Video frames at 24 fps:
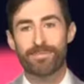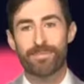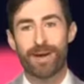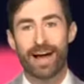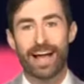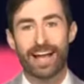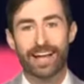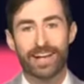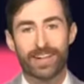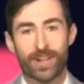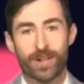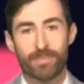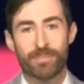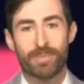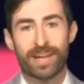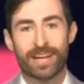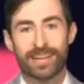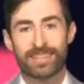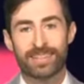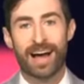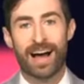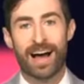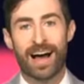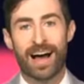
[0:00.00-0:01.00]
Michael
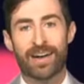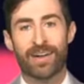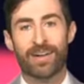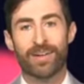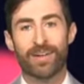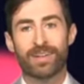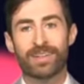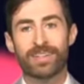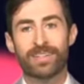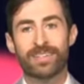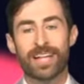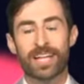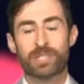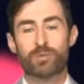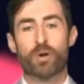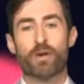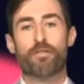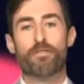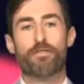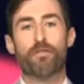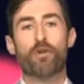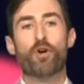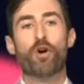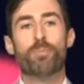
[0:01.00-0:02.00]
McDonald. That's what
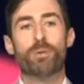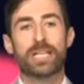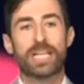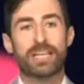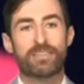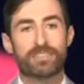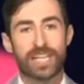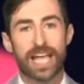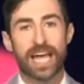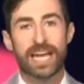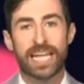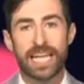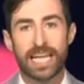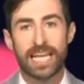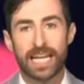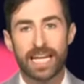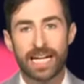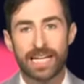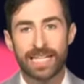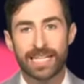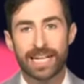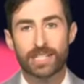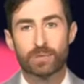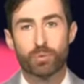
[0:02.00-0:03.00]
a fool believes, Kenny.
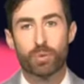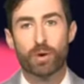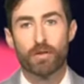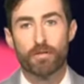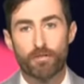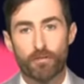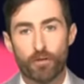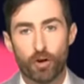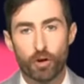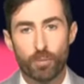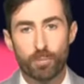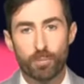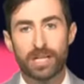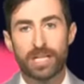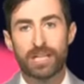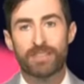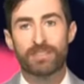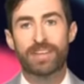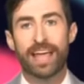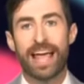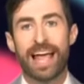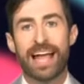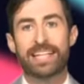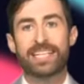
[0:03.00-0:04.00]
That's what a fool
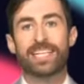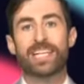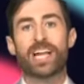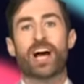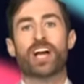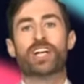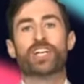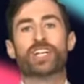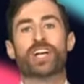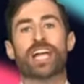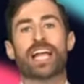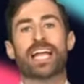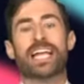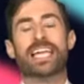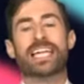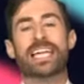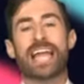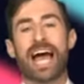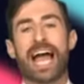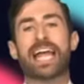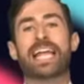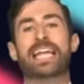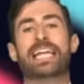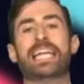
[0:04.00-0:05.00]
believes.
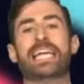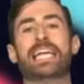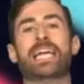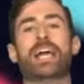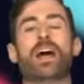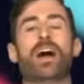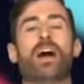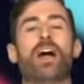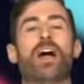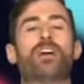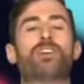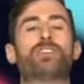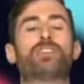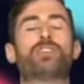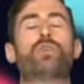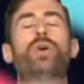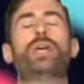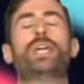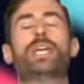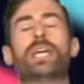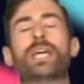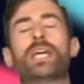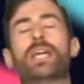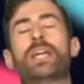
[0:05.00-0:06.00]
1890 are
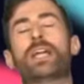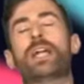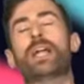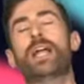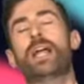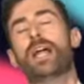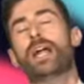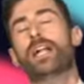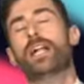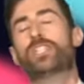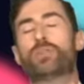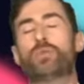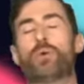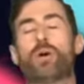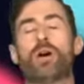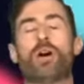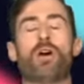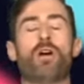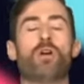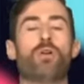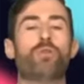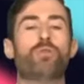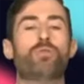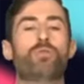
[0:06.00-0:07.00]
tweaking into a
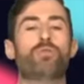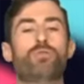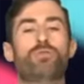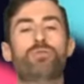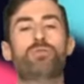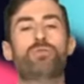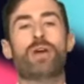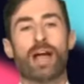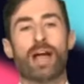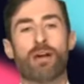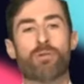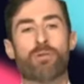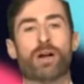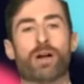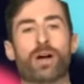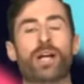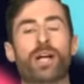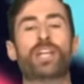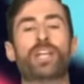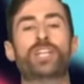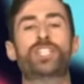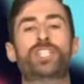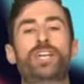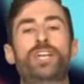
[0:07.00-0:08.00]
whole new
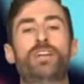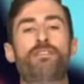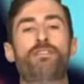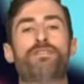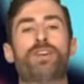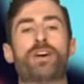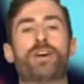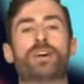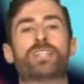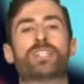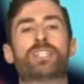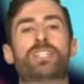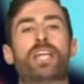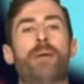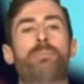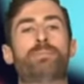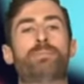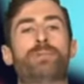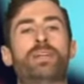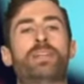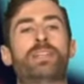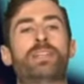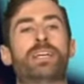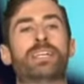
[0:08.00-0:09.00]
era. G-Funk, step
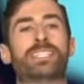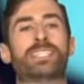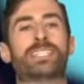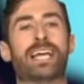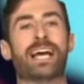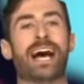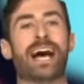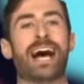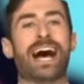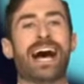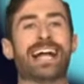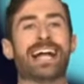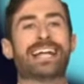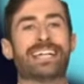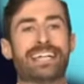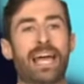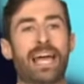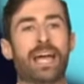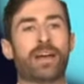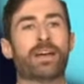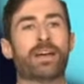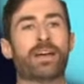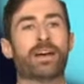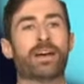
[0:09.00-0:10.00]
to this. I
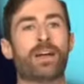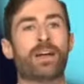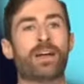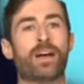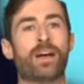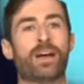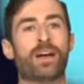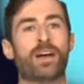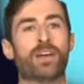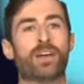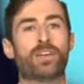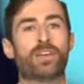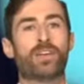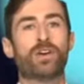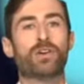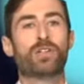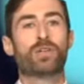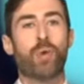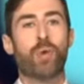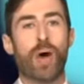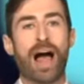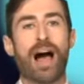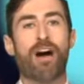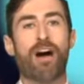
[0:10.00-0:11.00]
dare you.
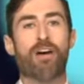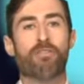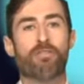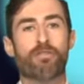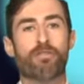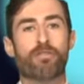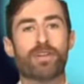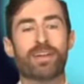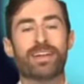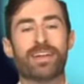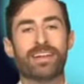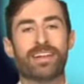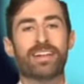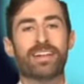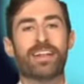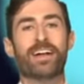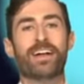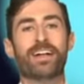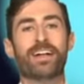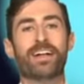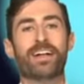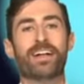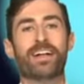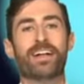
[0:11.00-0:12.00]
Q12,
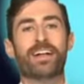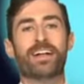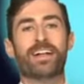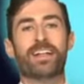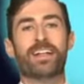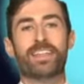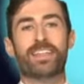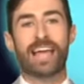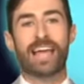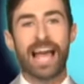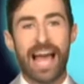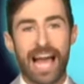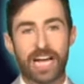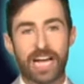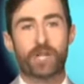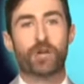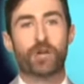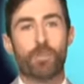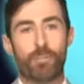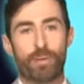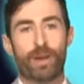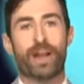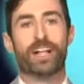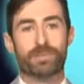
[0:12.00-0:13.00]
the
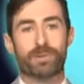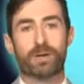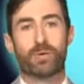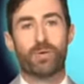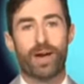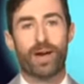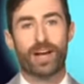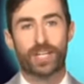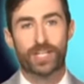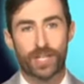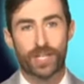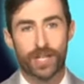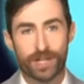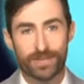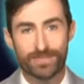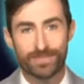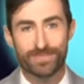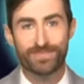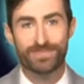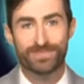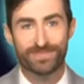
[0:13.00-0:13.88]
actual penultimate question.